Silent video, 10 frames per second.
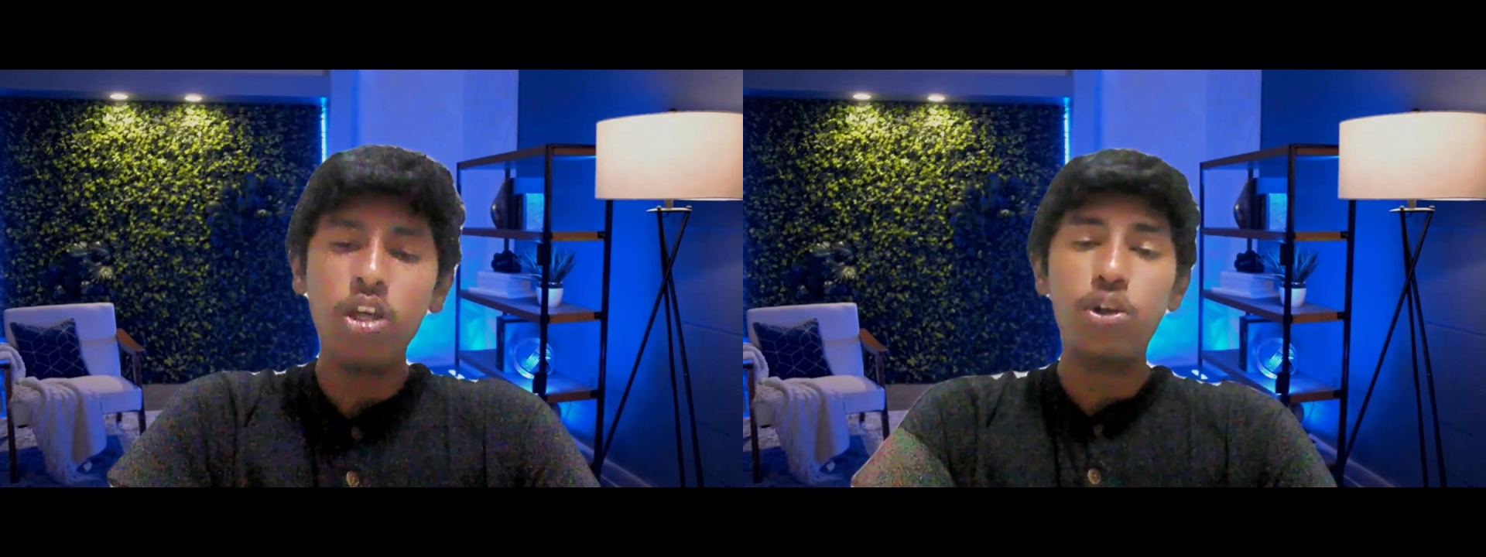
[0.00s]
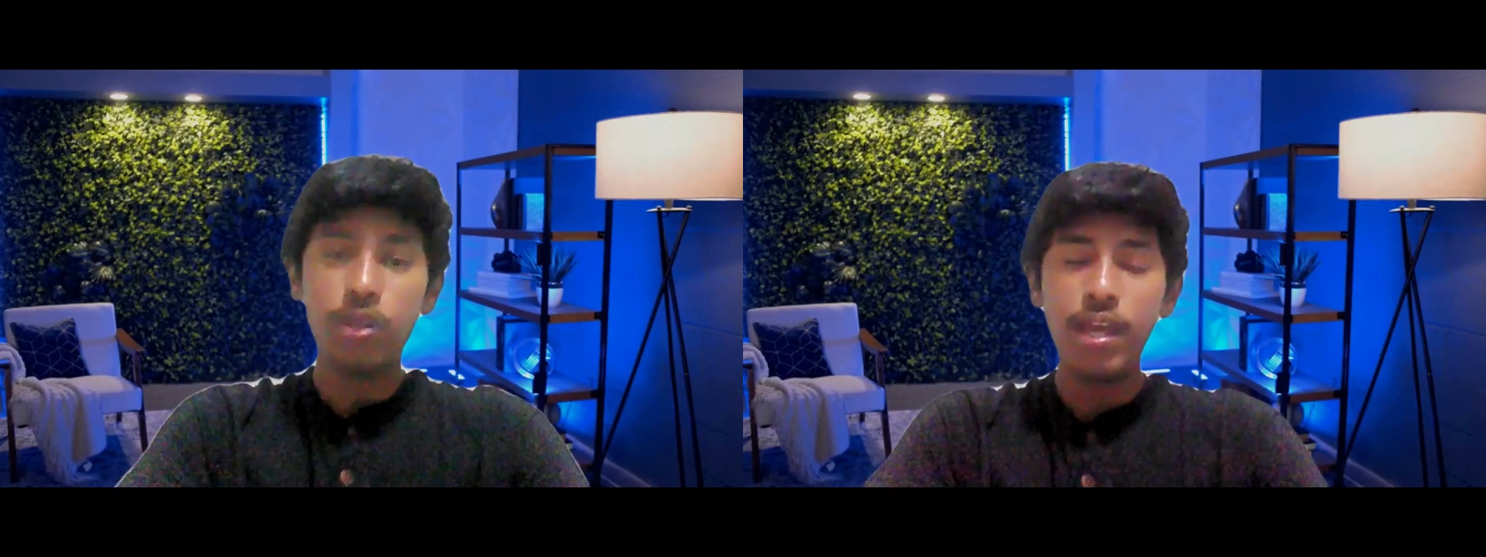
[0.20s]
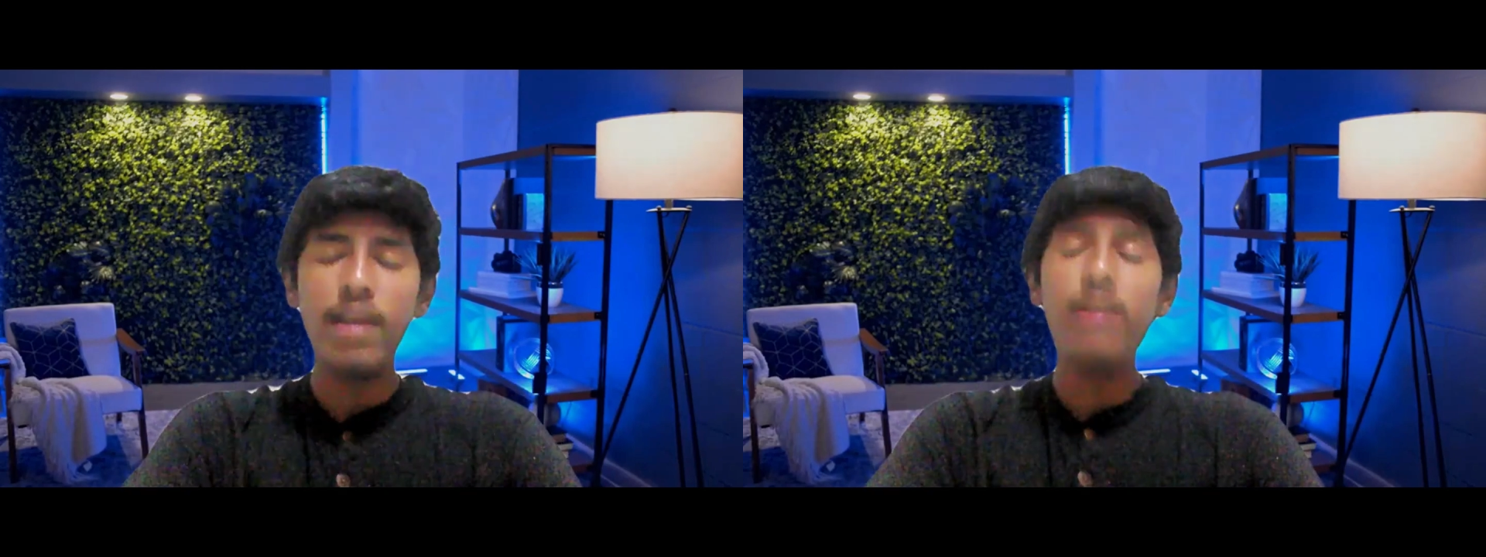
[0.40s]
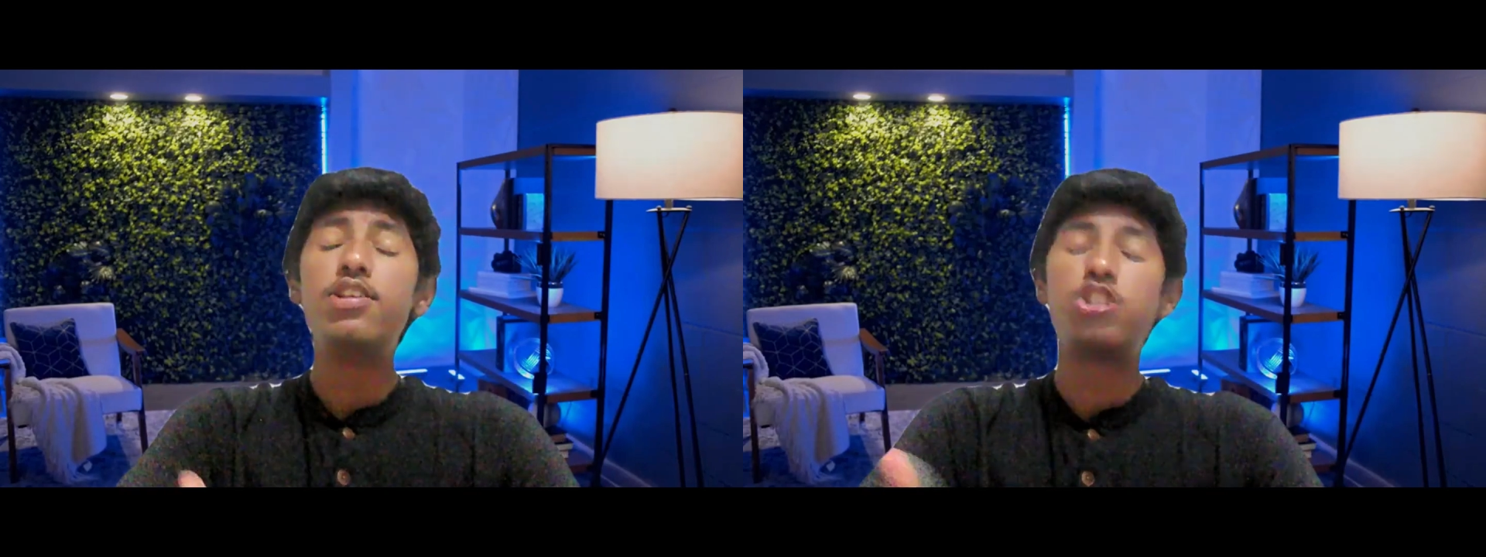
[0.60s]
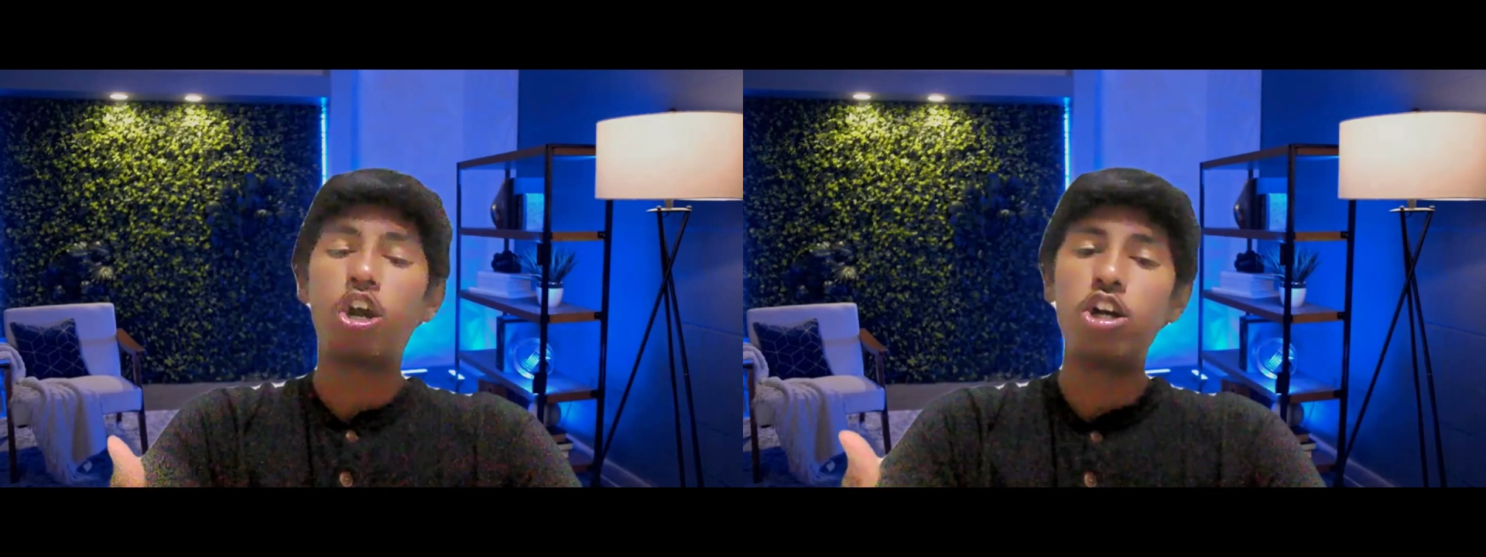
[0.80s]
you get in, it
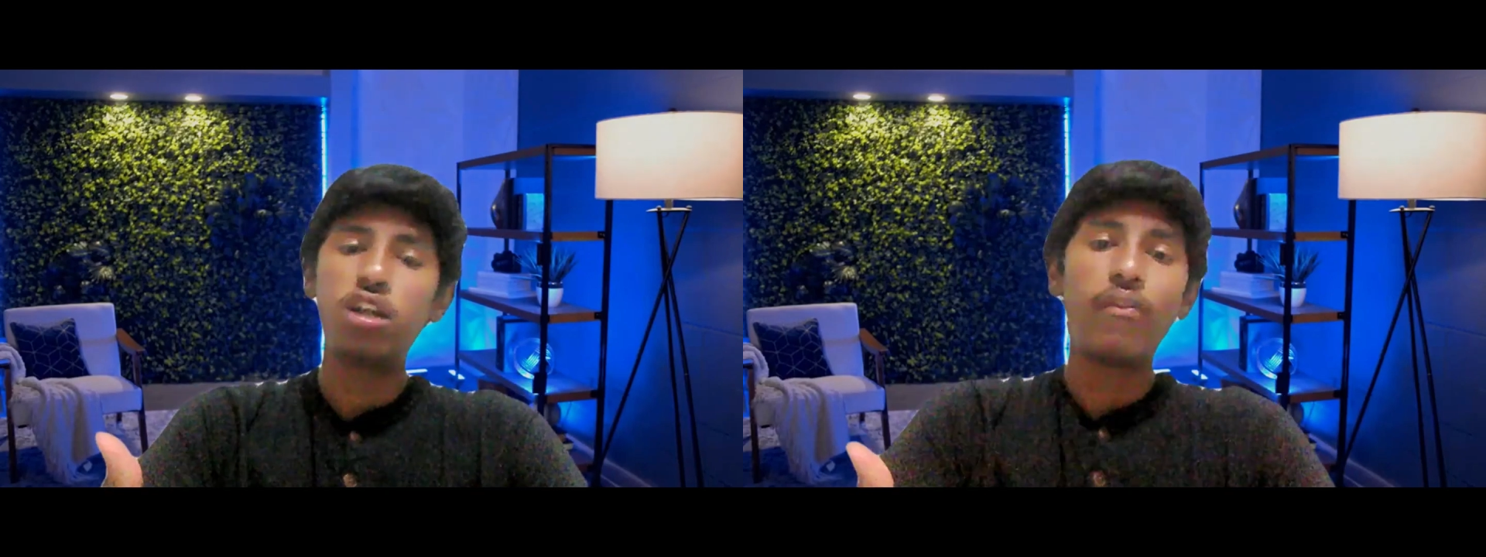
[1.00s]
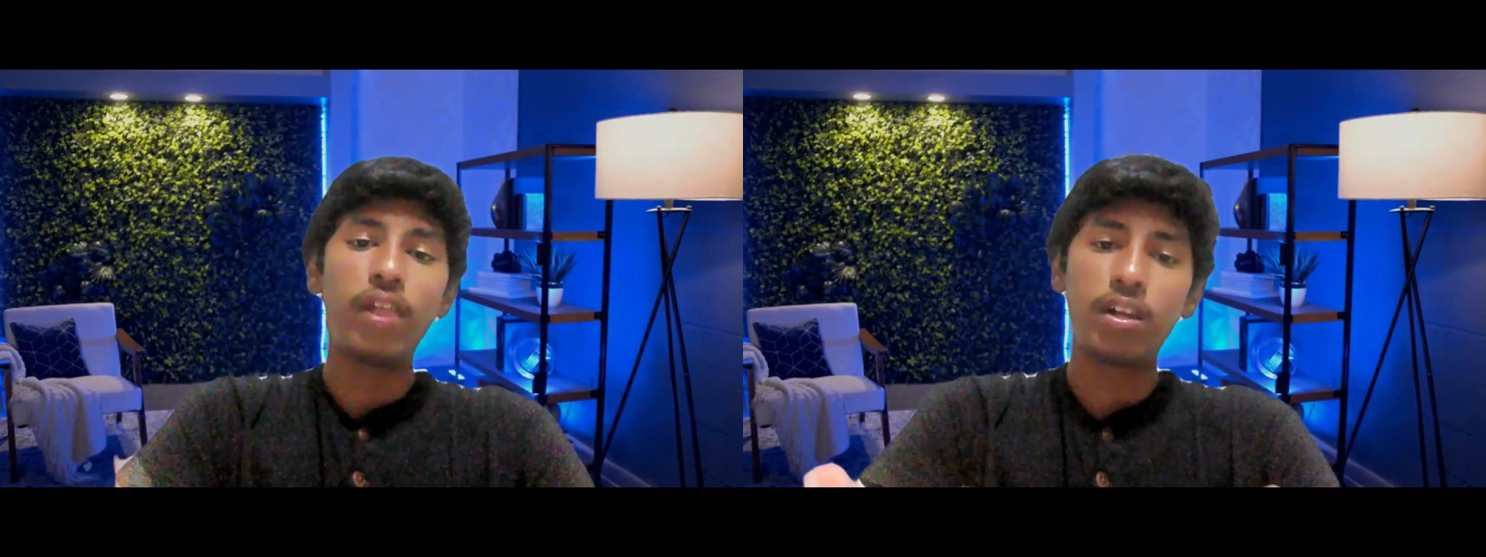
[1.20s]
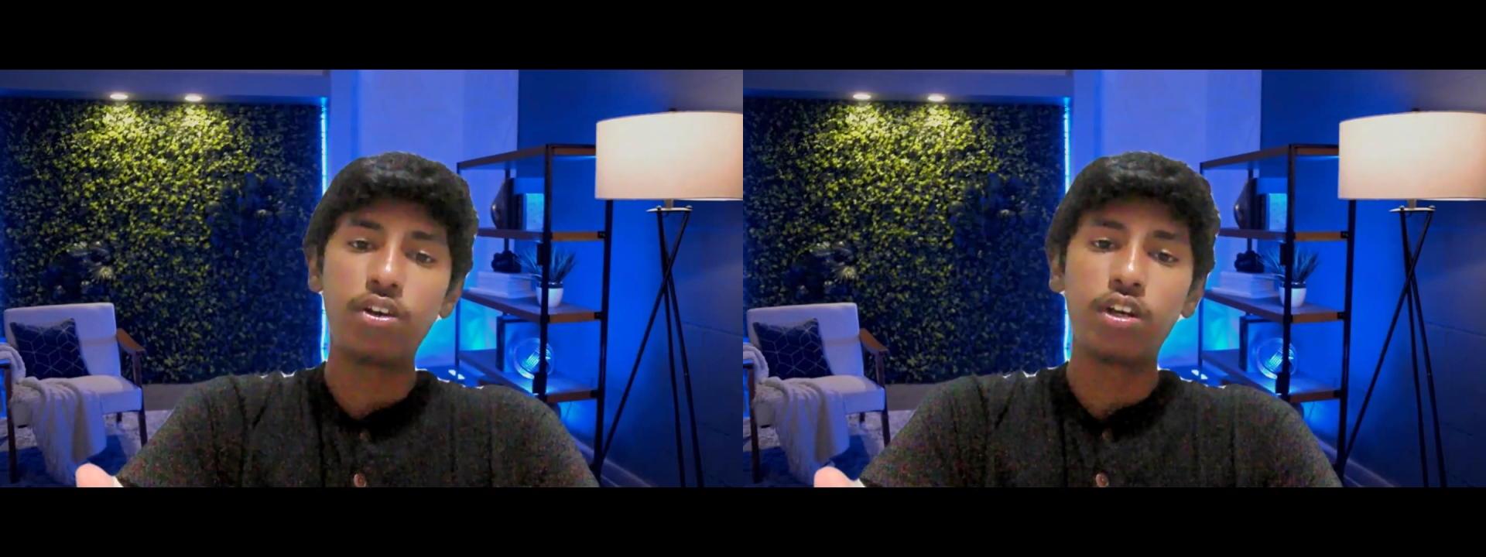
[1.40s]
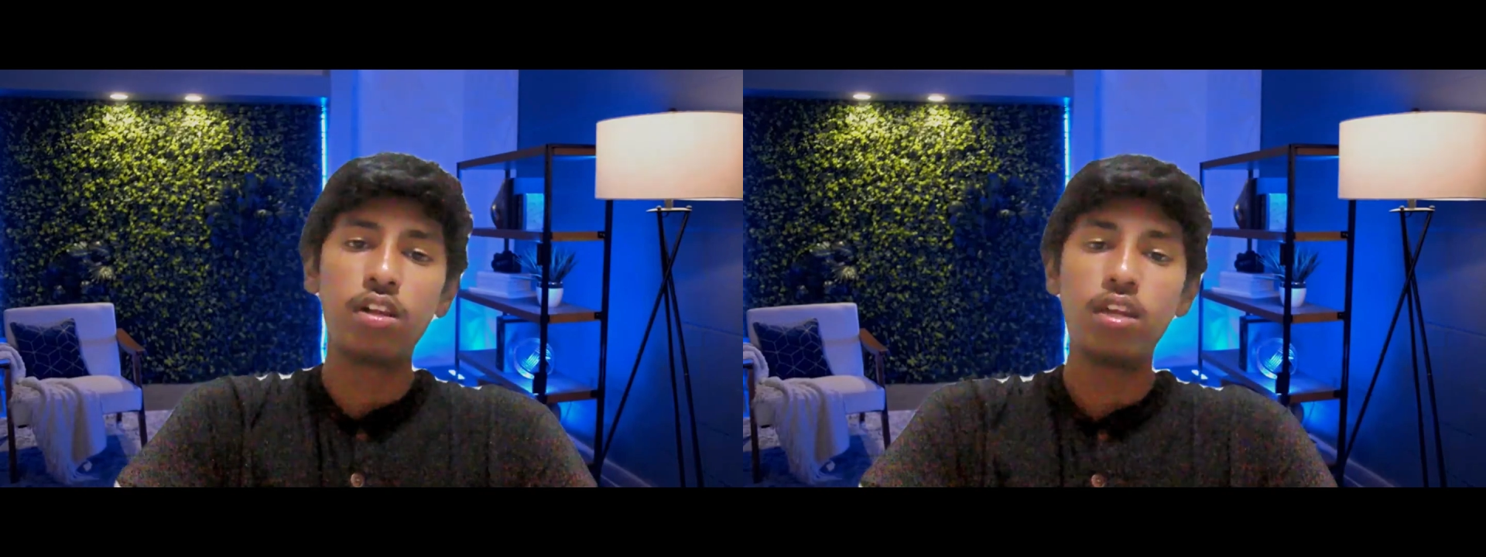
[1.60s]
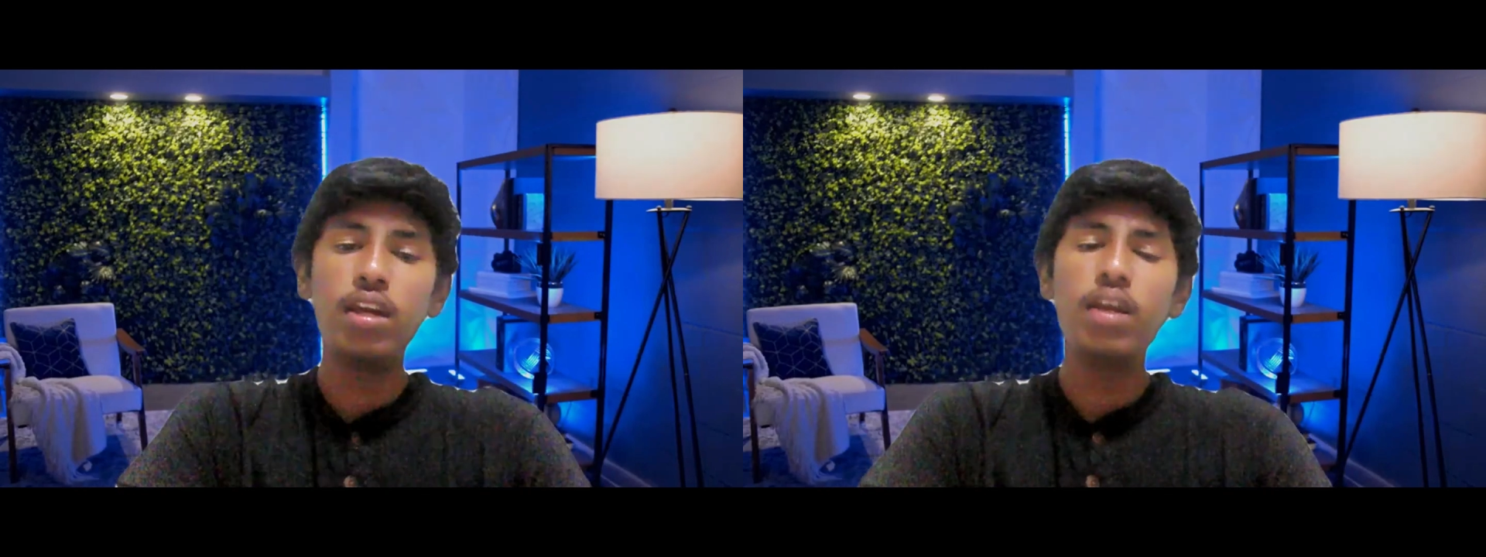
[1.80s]
starts off
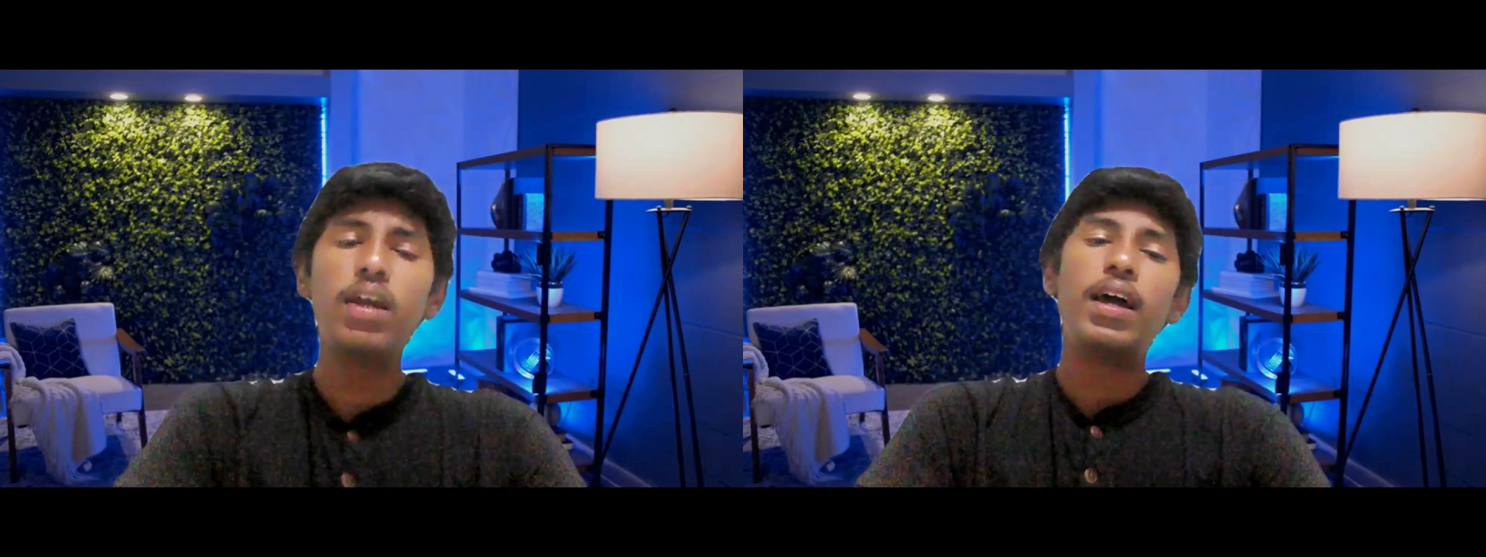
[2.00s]
electrically,